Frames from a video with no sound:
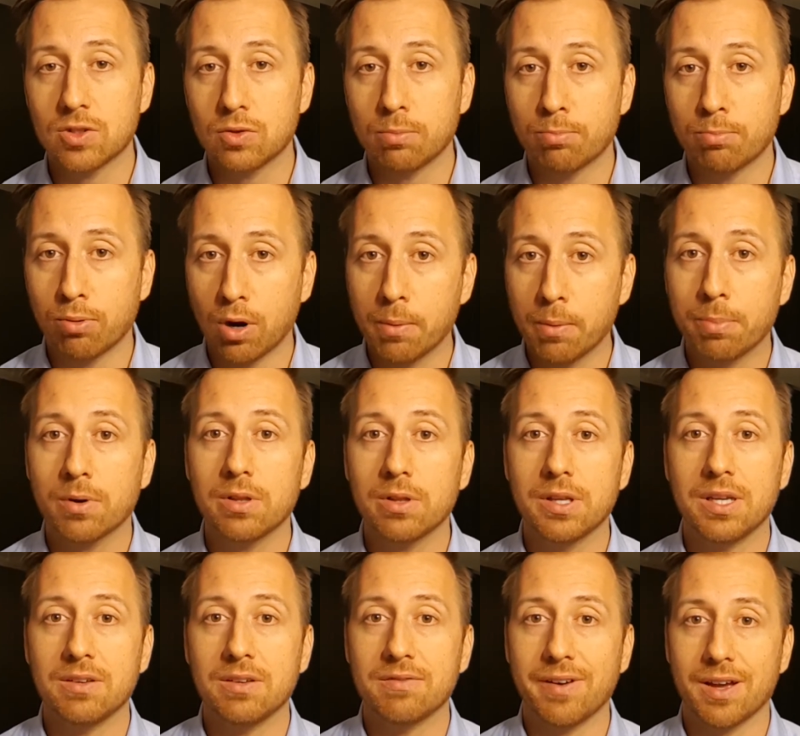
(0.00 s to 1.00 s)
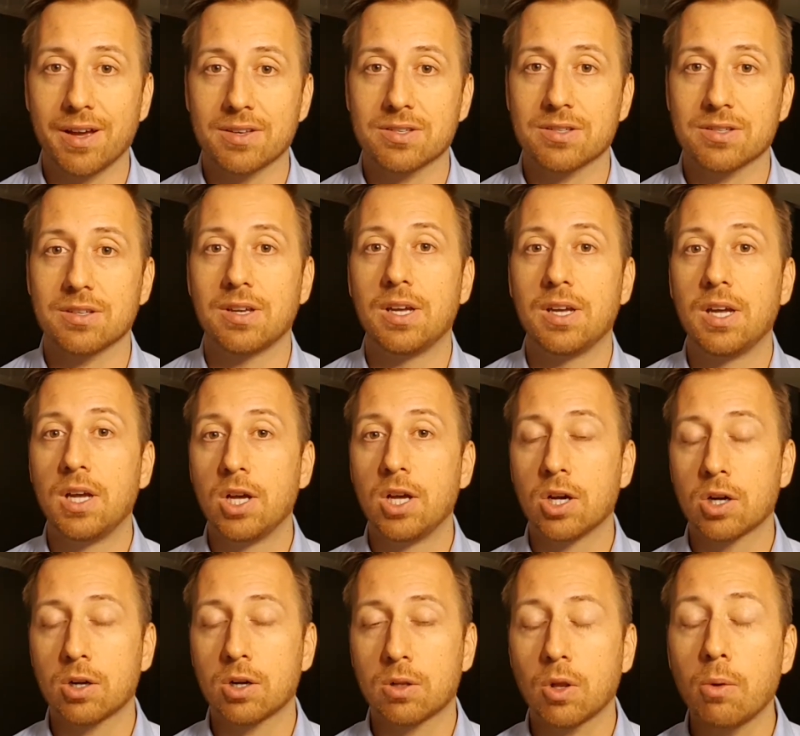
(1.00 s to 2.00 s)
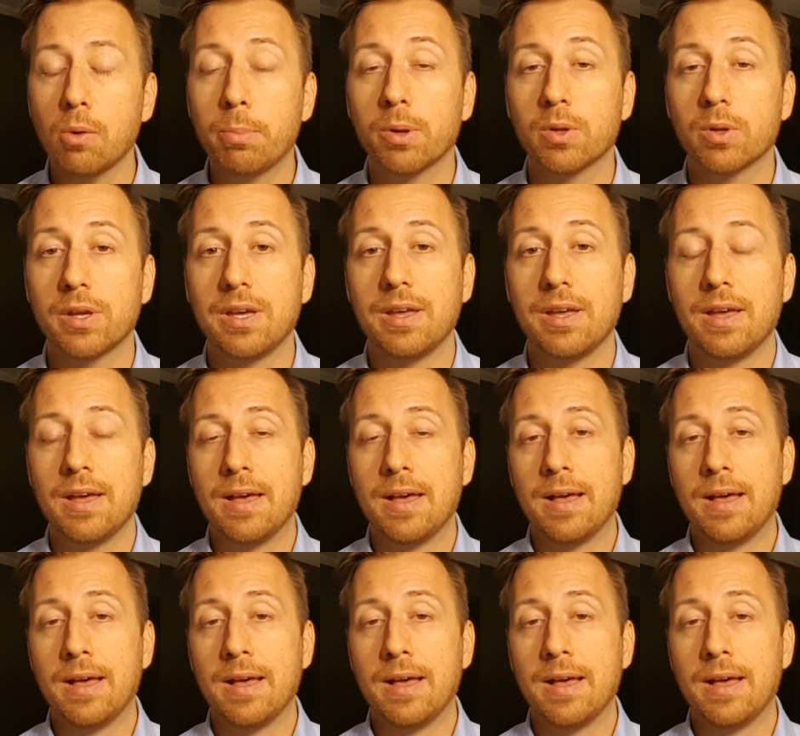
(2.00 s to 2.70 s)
to properly invest globally,